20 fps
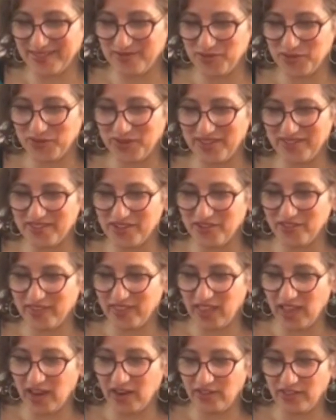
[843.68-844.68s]
some noise over
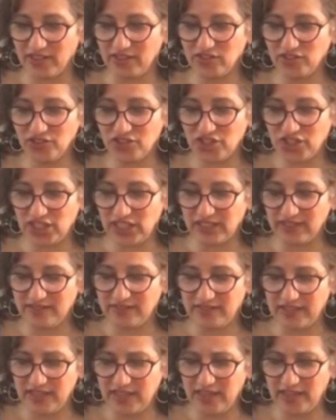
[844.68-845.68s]
there. These are chia
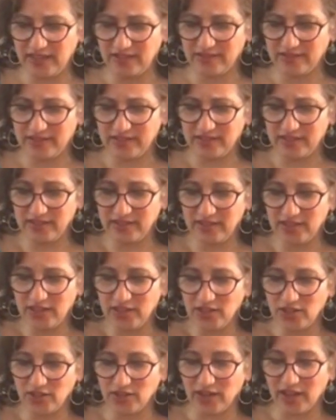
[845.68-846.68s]
seeds.
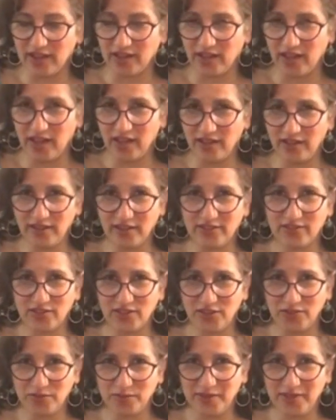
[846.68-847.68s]
You got, huh?
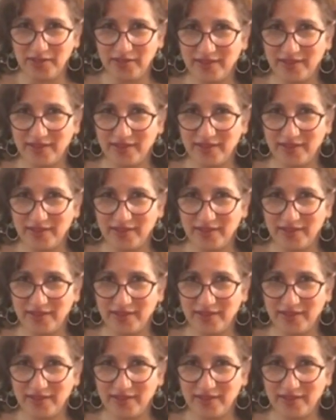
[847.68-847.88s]
Excuse me?